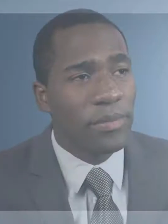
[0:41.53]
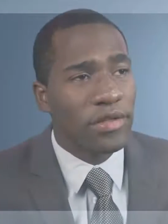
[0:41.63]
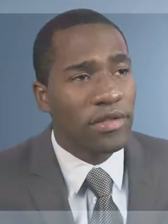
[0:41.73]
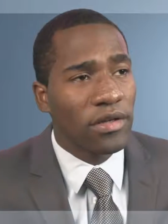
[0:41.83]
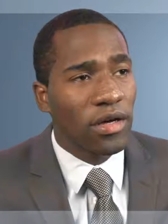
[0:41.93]
me
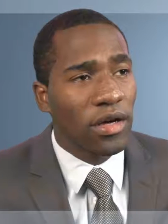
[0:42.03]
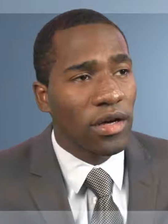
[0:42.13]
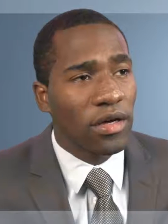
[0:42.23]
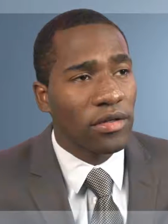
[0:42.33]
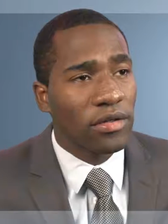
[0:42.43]

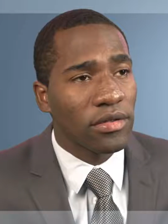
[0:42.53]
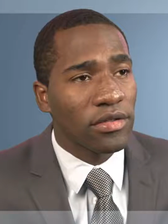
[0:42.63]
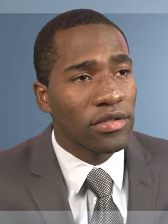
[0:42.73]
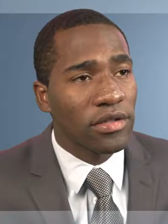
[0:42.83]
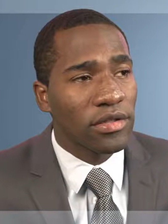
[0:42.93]

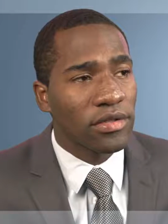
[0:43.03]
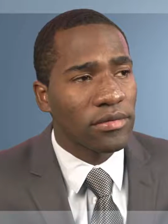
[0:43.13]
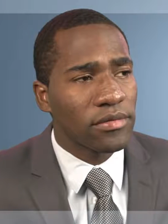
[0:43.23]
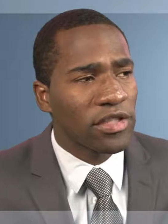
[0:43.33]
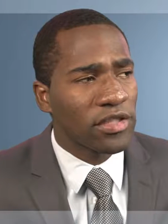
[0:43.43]
to
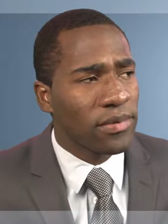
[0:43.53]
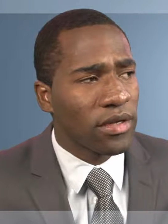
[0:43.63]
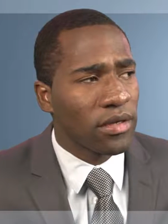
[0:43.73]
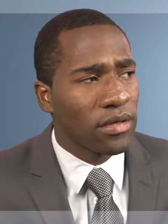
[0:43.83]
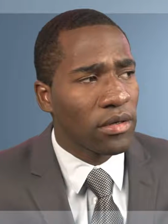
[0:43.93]

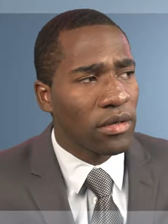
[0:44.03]
spend